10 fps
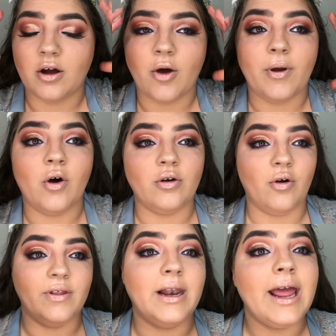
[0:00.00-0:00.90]
going
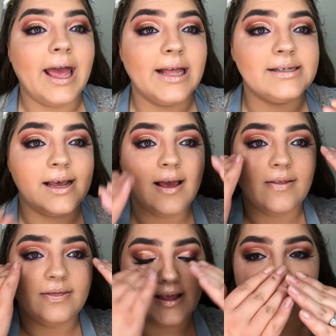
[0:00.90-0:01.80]
on the lid,
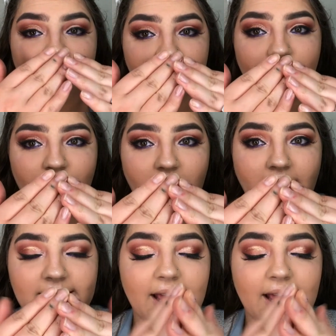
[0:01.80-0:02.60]
this just brings